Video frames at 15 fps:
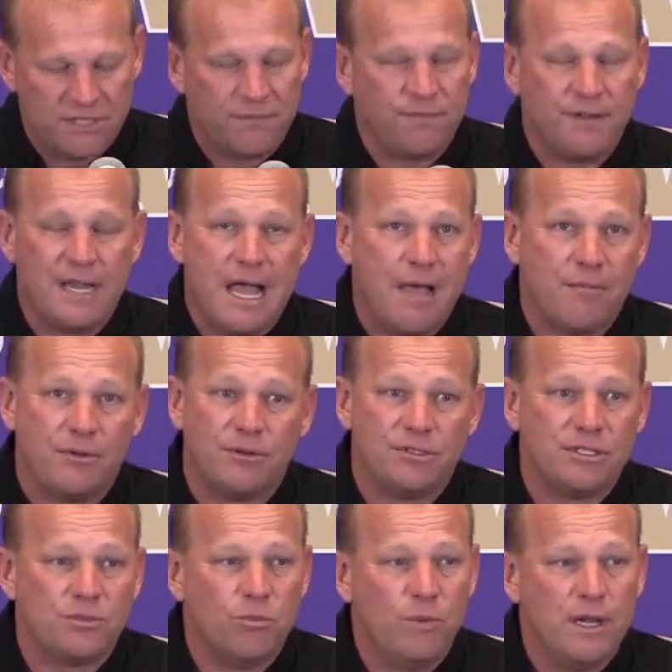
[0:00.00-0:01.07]
a phenomenal
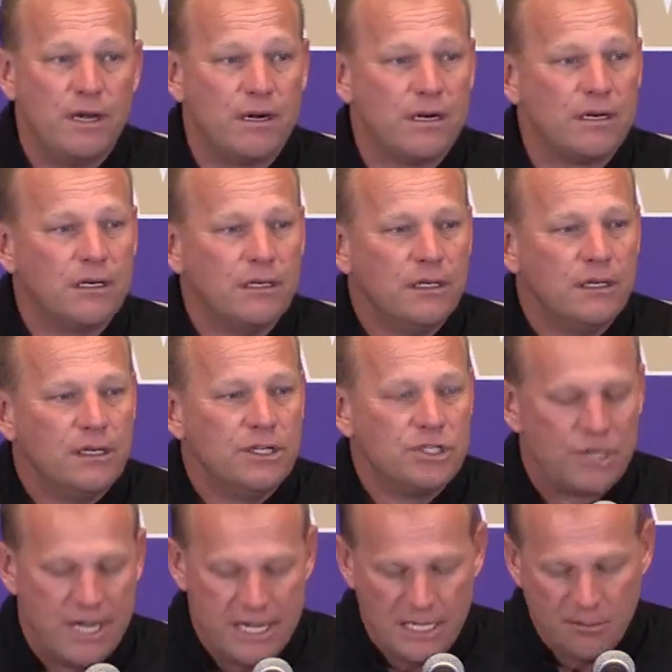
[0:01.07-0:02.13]
just winter
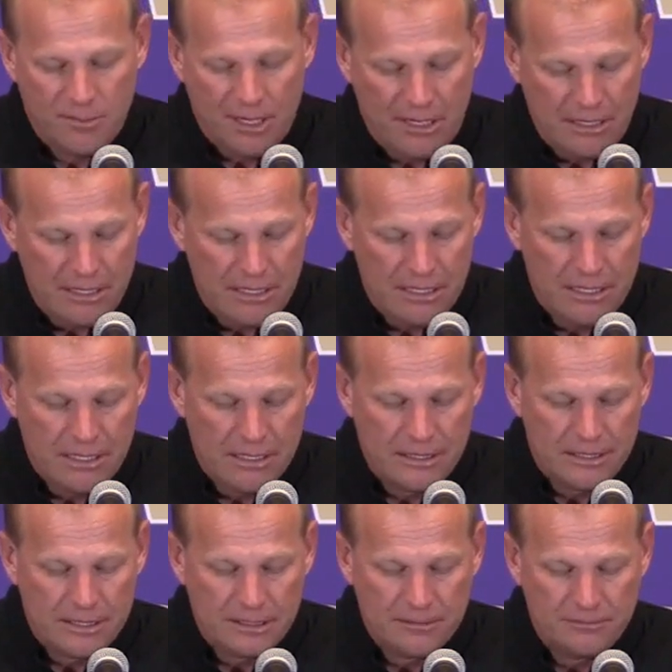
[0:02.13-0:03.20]
training period.
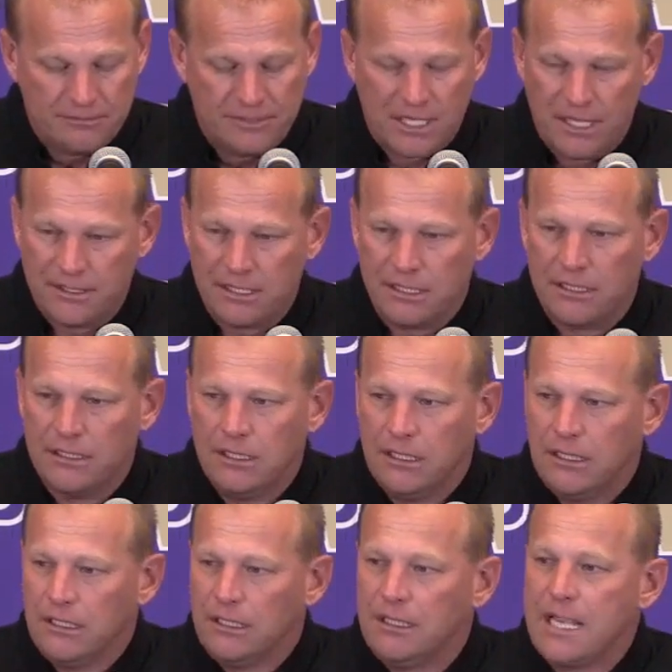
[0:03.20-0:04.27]
Thought
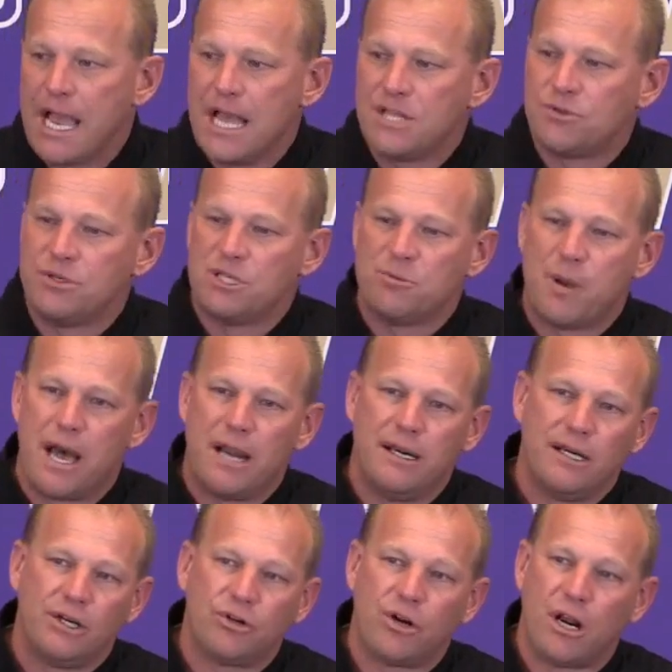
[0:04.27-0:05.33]
the guys
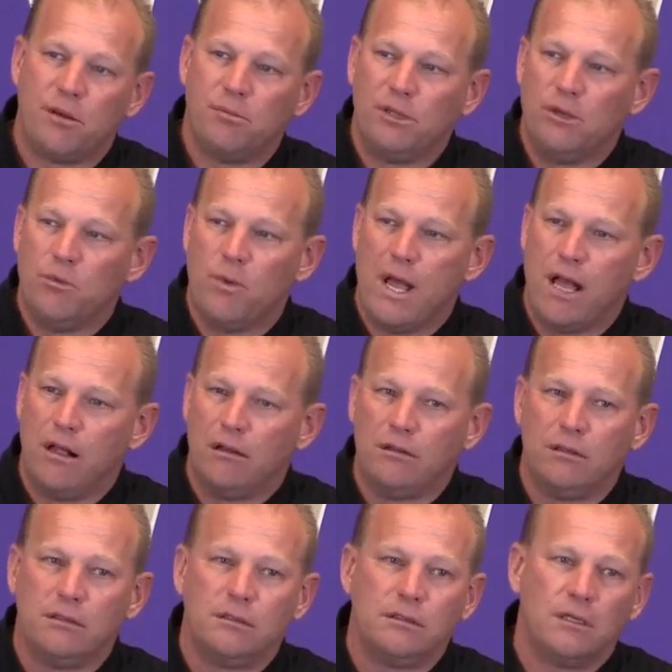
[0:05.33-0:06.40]
responded incredibly well
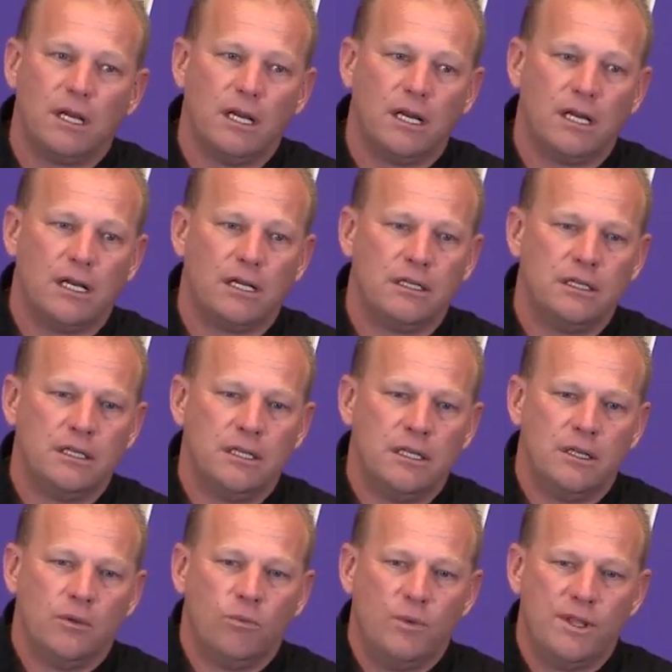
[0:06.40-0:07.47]

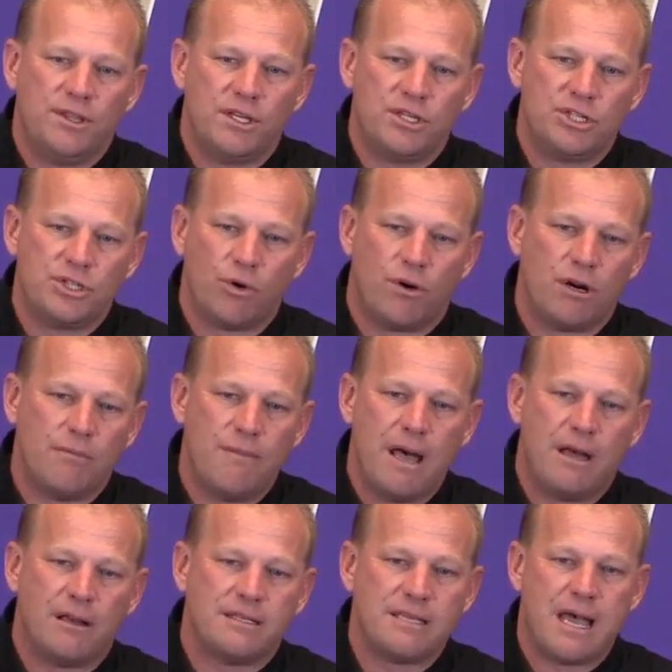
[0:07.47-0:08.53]
with a short
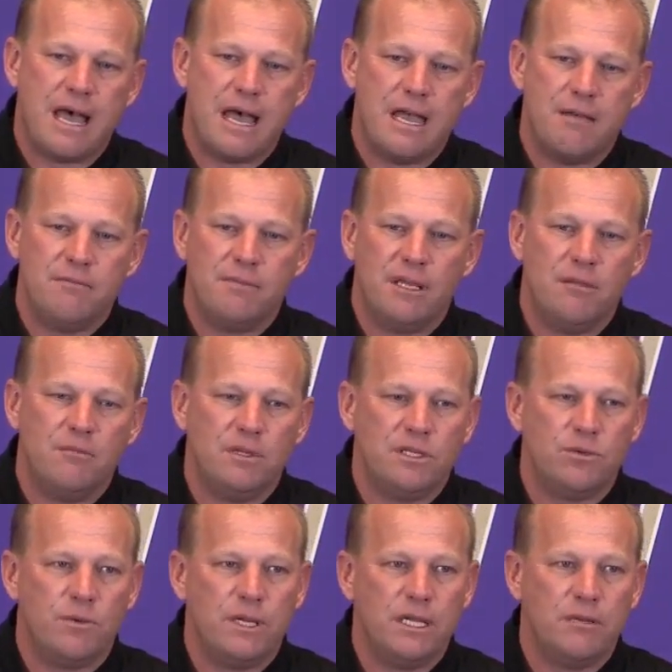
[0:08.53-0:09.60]
amount of time in
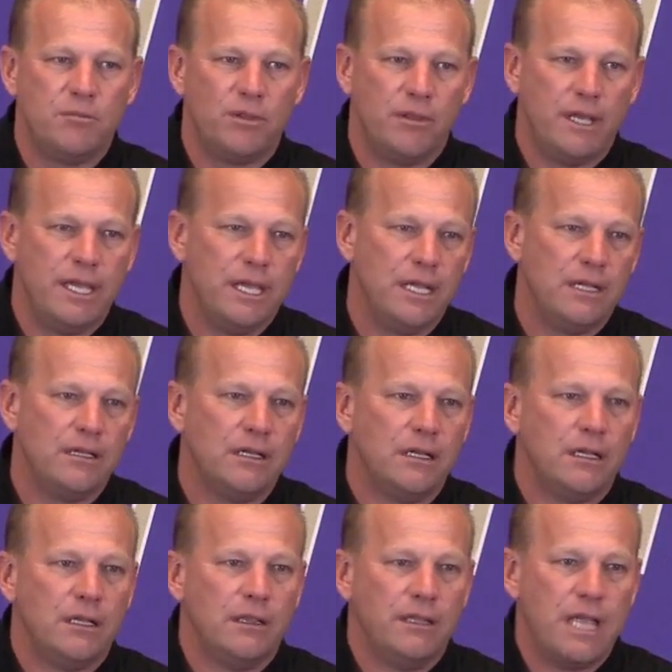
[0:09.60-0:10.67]
between playing
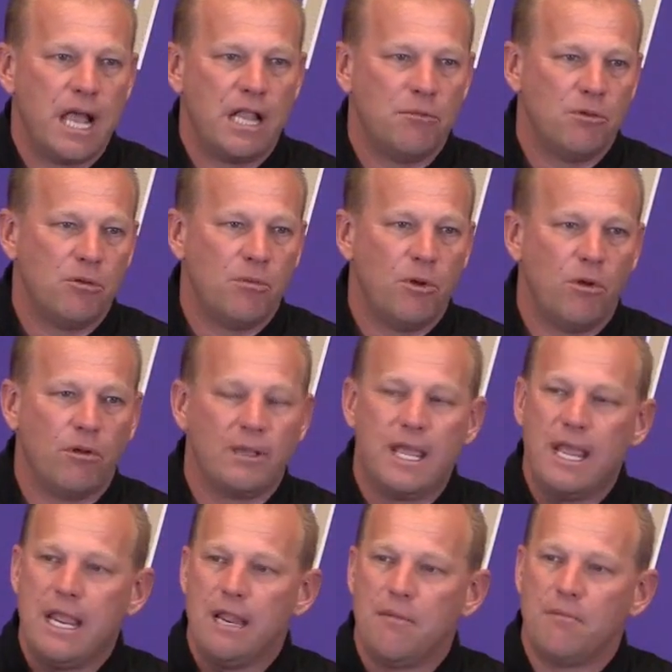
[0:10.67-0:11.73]
the Alamo Bowl
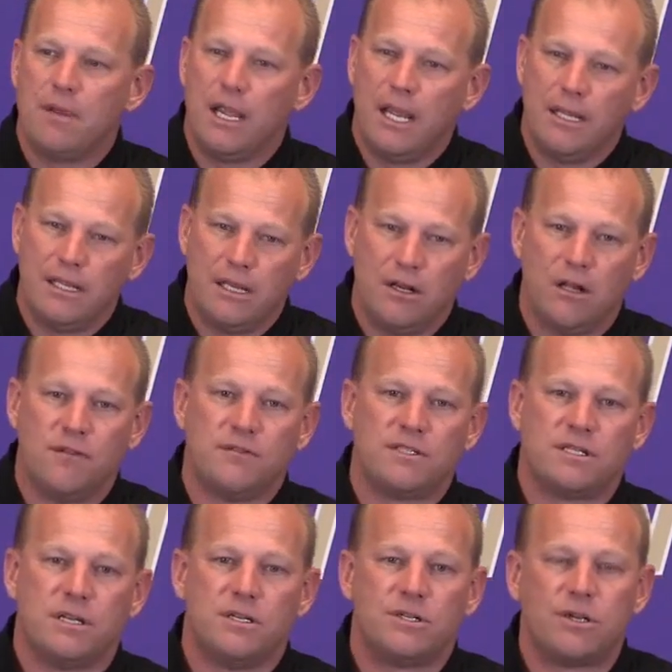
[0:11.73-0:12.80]
game and then all of
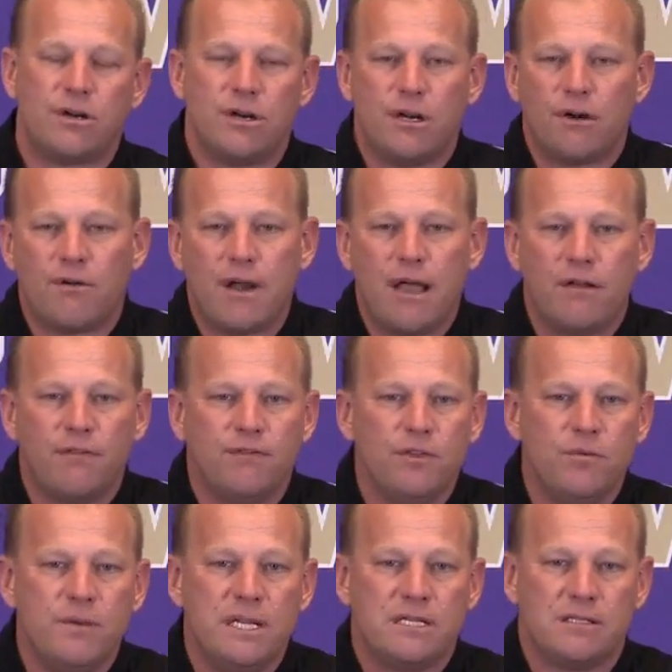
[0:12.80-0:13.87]
a sudden turning around a
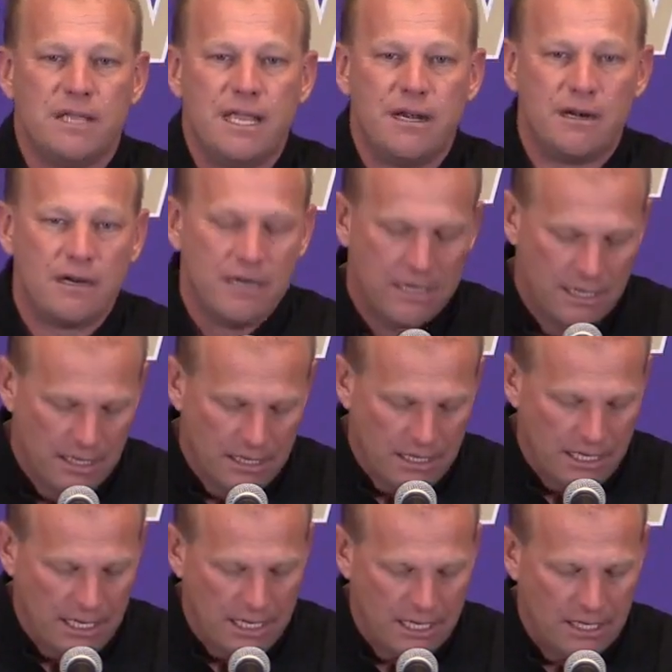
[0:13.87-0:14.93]
few weeks later
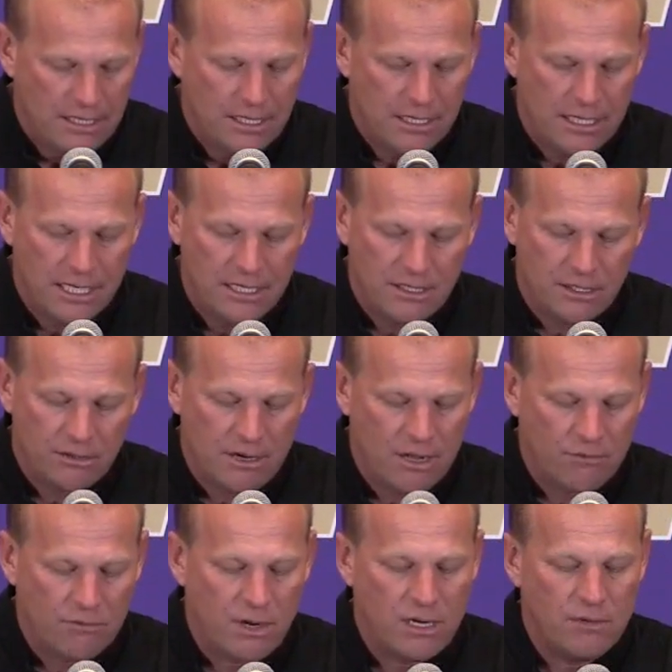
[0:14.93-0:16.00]
and hitting the
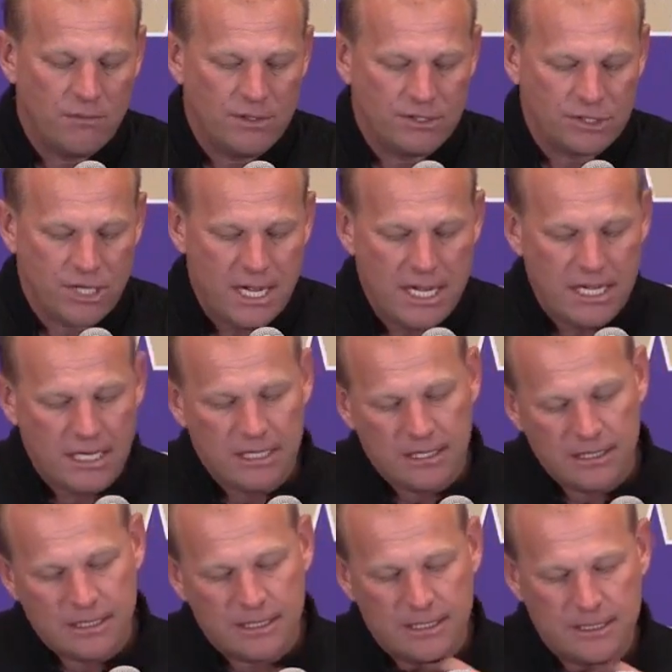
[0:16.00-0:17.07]
ground running with training.
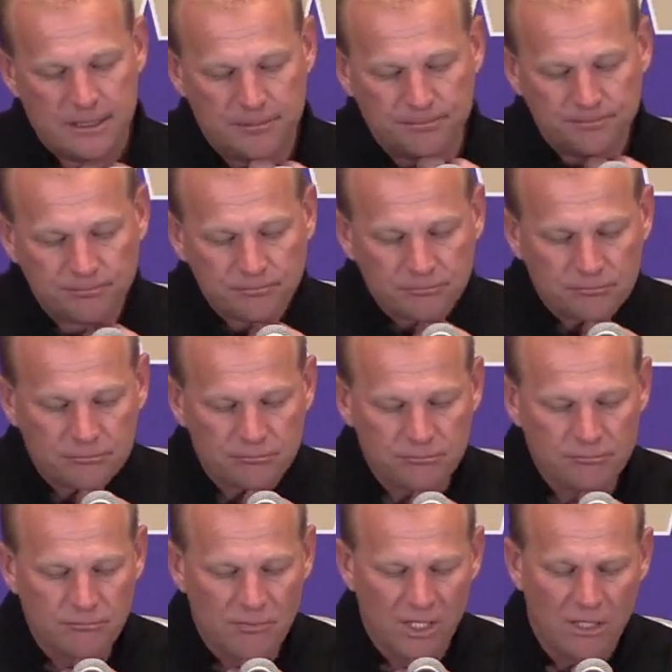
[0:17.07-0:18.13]

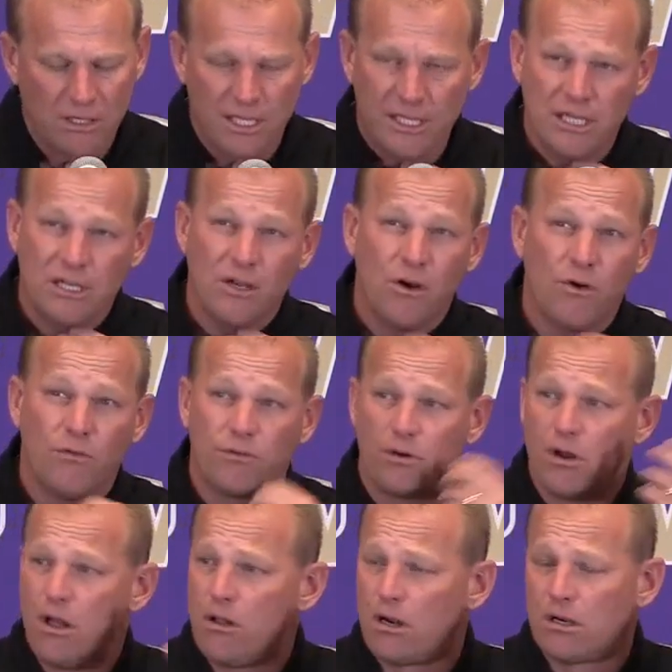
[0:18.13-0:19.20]
I think
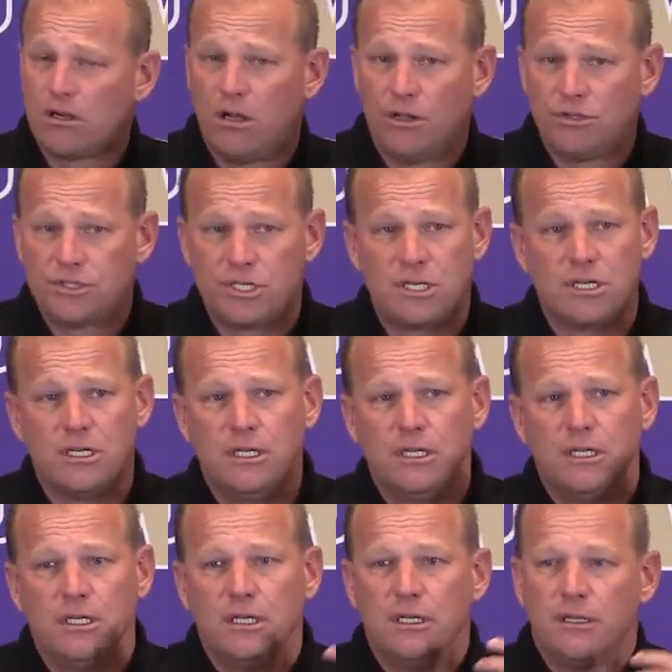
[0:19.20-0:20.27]
overall our culture
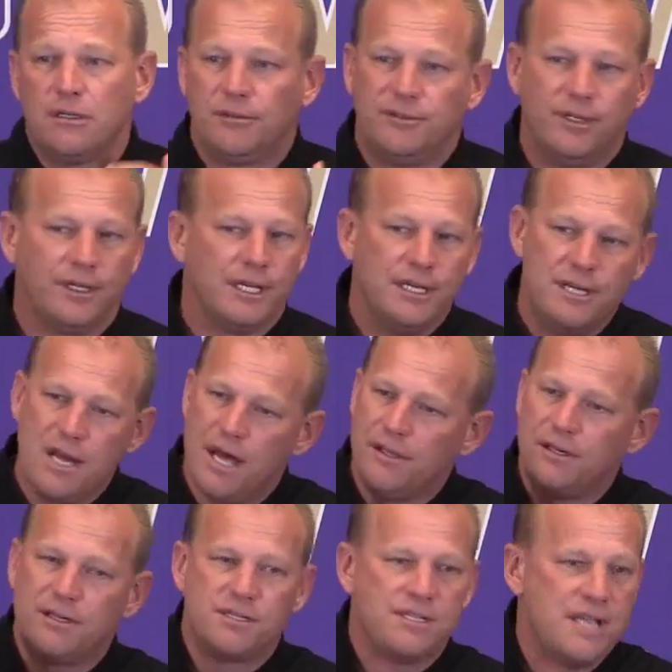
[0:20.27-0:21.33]
took
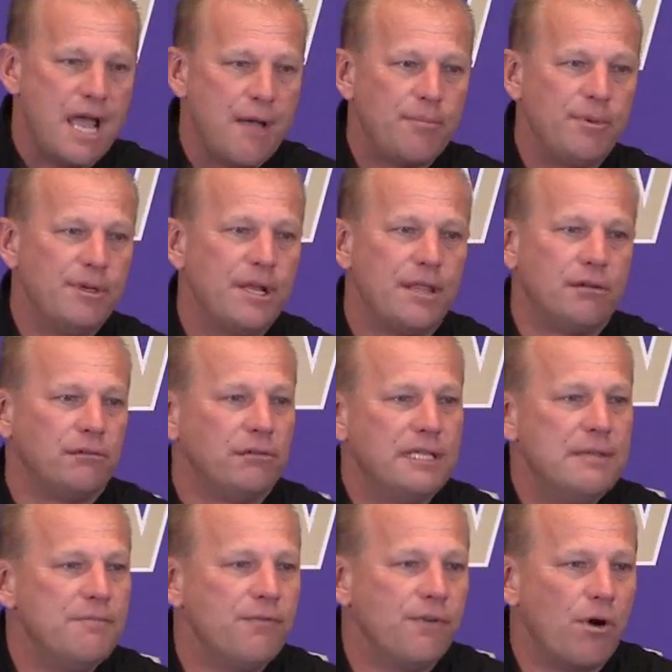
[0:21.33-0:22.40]
another
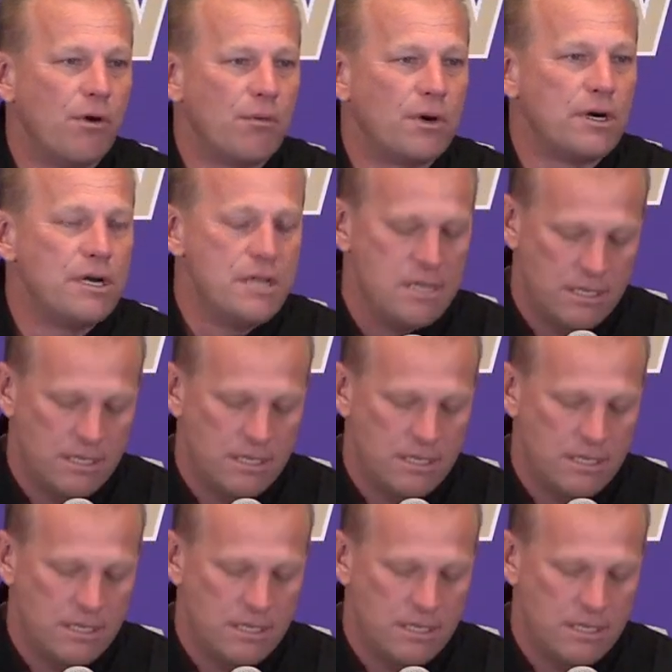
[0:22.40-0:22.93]
leap forward.